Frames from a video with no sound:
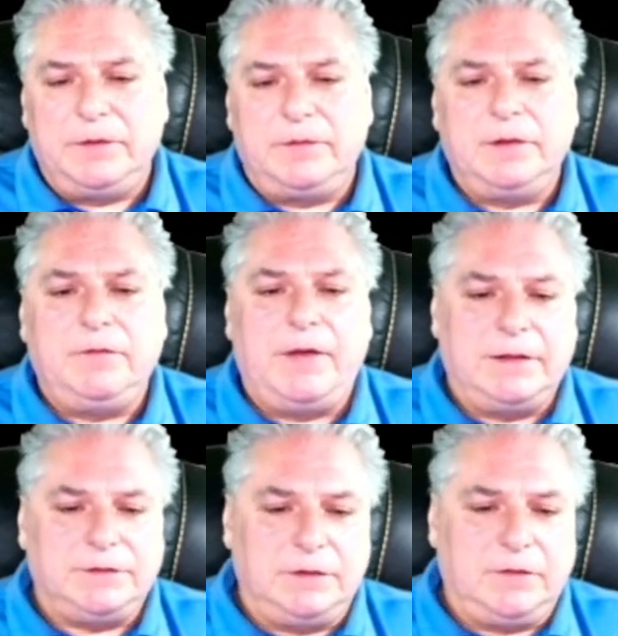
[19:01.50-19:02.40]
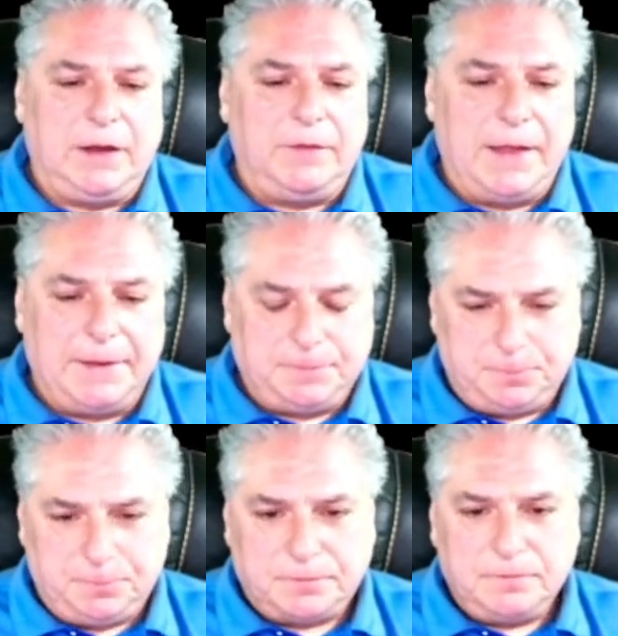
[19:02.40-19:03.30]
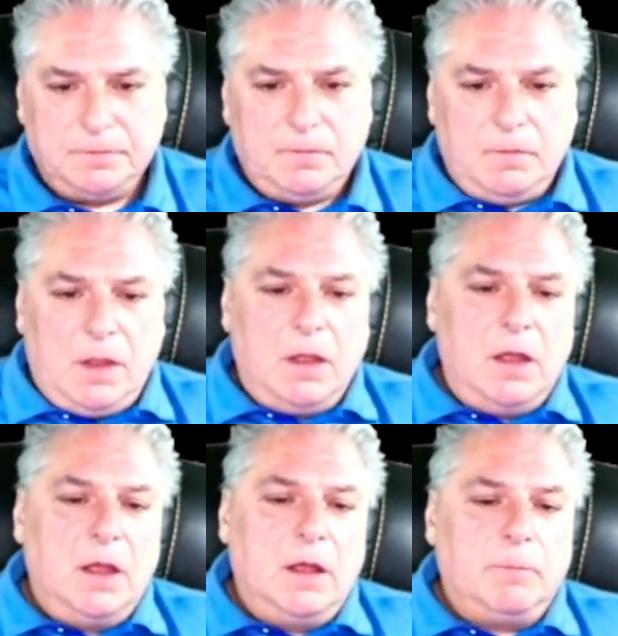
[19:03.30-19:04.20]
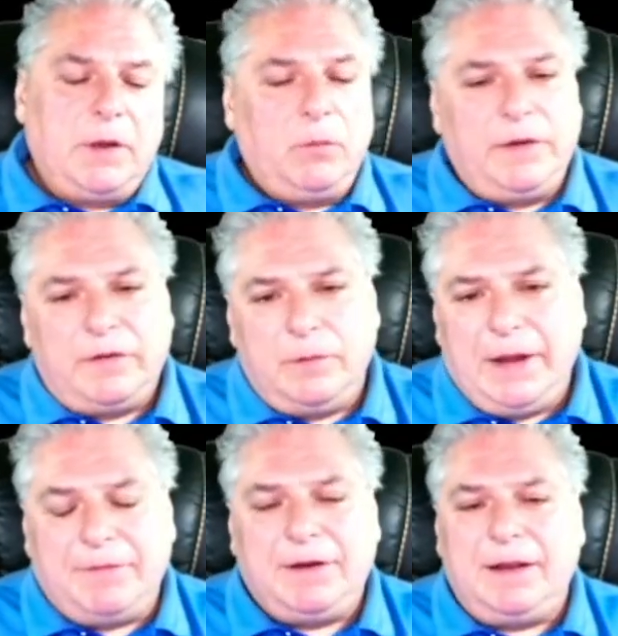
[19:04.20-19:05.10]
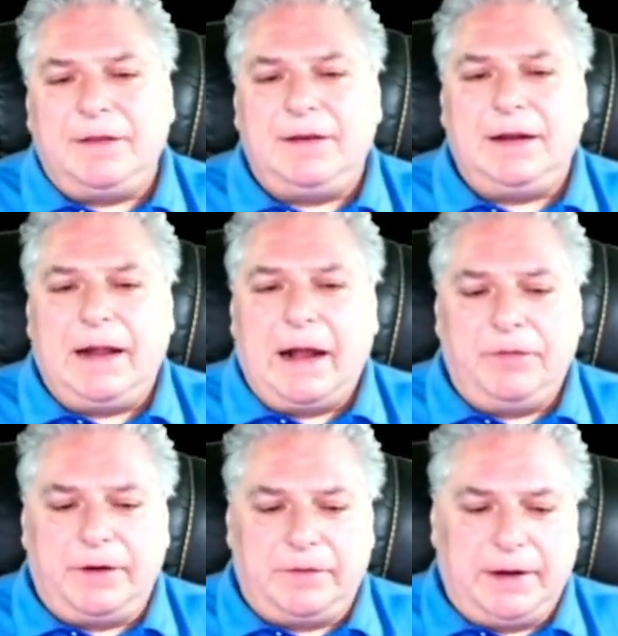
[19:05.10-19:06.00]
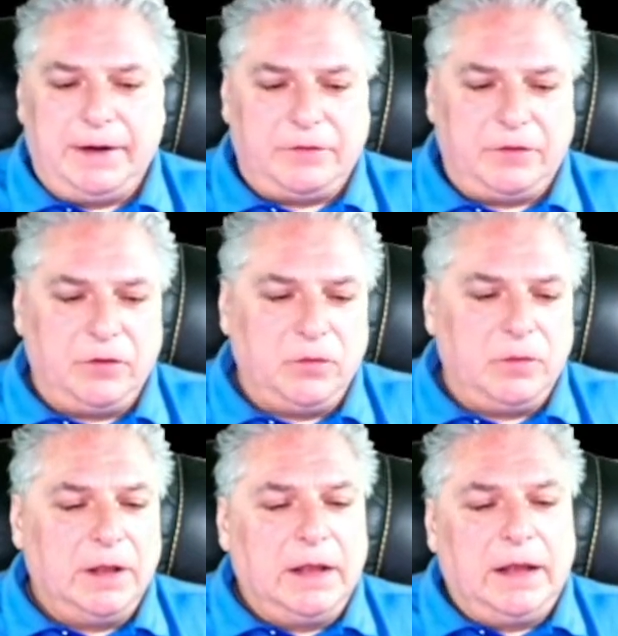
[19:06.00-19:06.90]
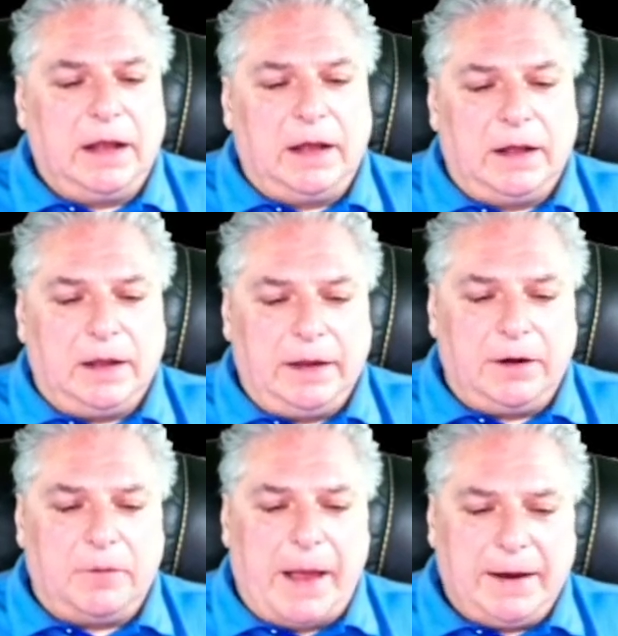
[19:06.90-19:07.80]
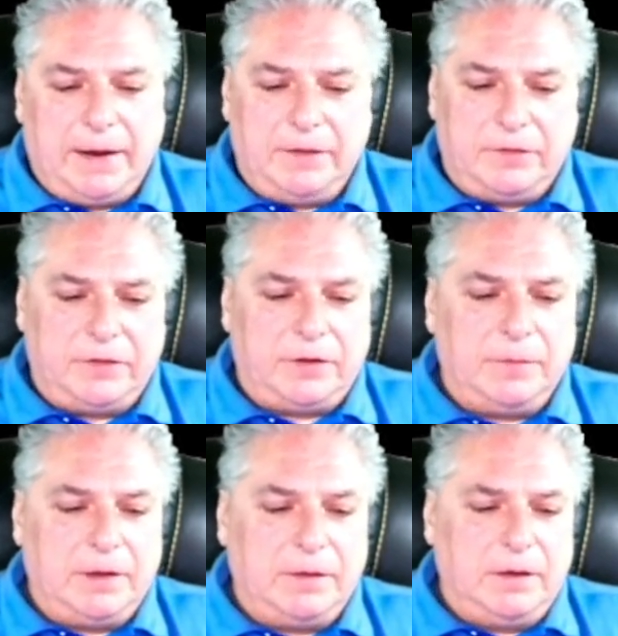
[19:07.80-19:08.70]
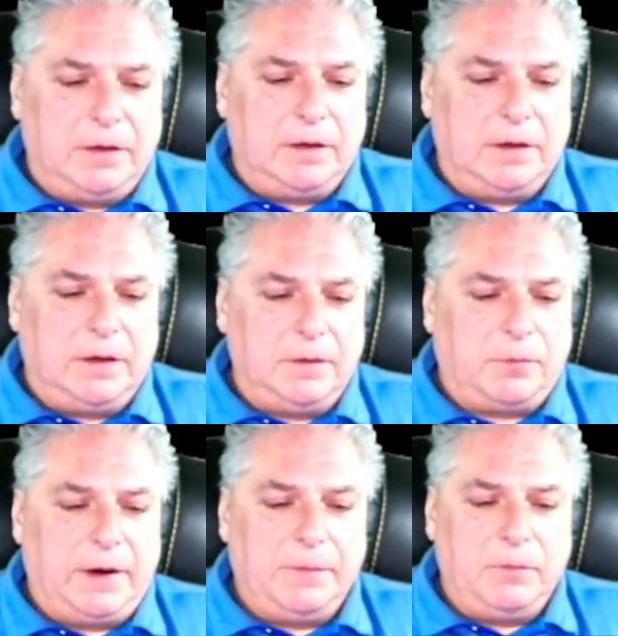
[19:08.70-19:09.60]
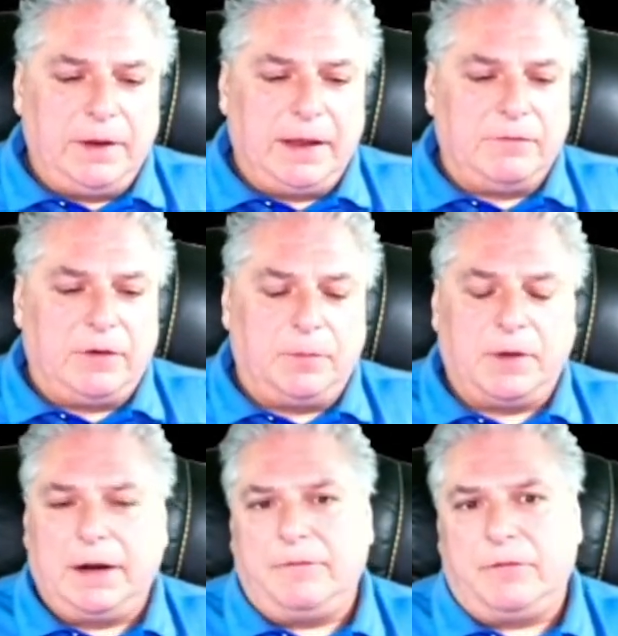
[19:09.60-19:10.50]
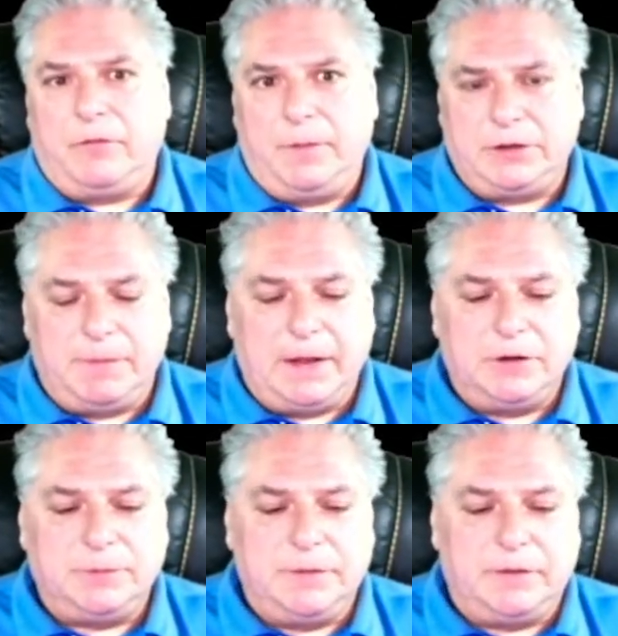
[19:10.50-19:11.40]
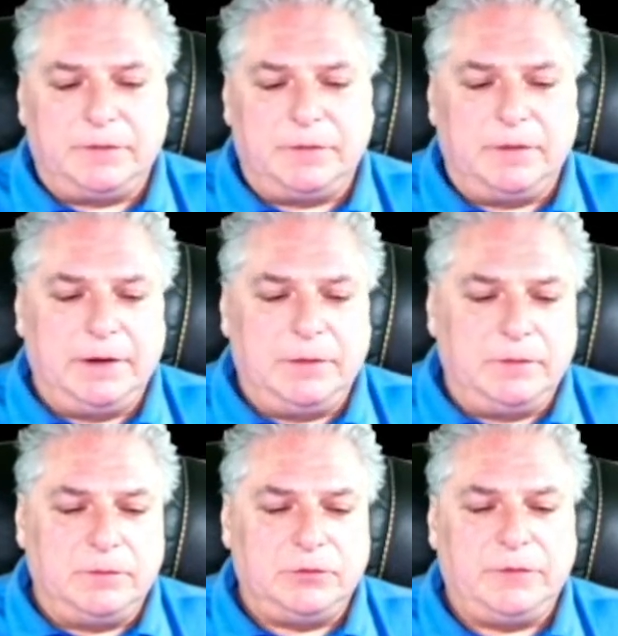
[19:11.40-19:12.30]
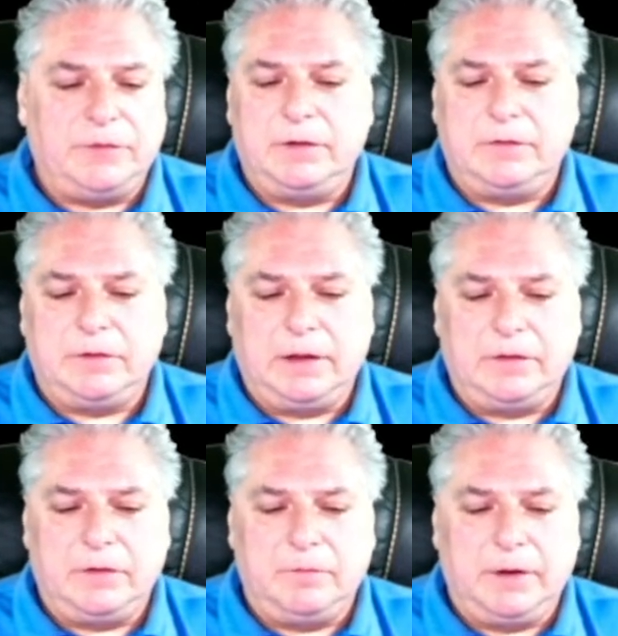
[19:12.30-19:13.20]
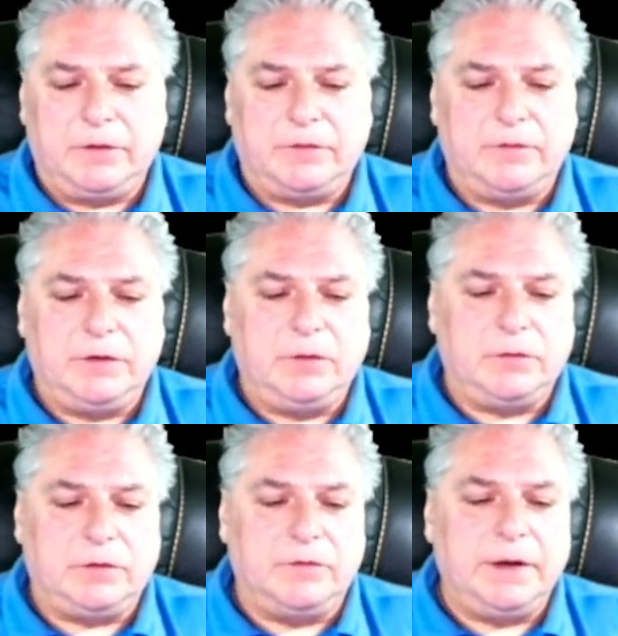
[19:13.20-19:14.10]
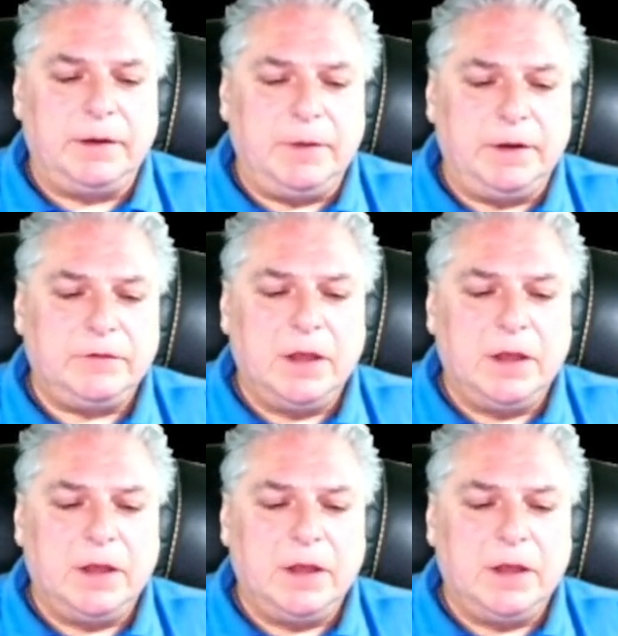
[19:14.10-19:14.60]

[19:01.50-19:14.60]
really fast and scale that. But we have to get the data out there, right? So in our backend system on-prem, we have our product information management system, right, which we said has a Microsoft SQL Server database.